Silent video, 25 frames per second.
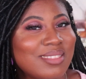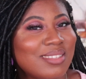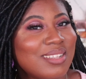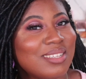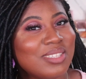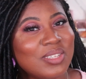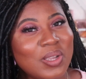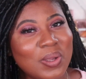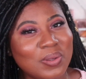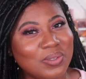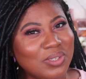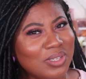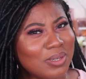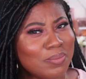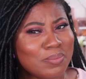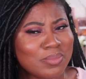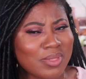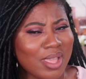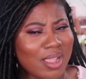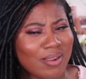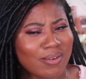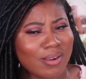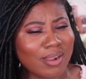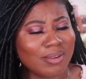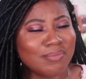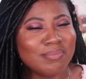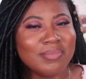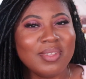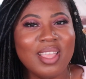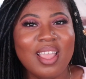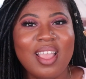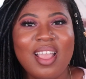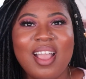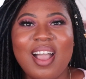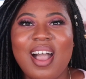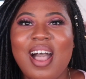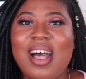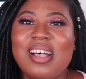I told you I'm thorough.
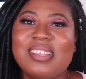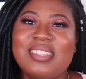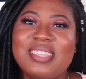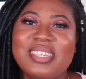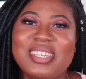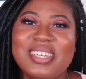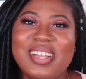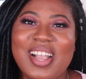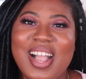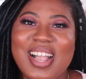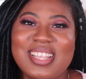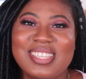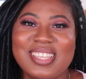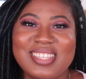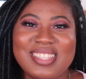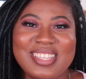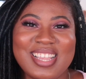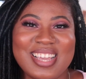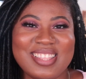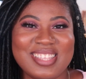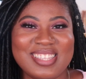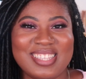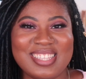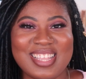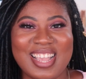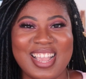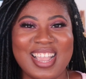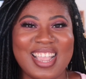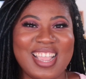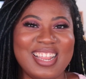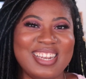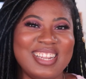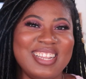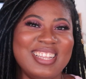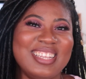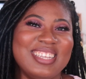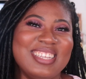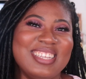I'll see you guys on the other side.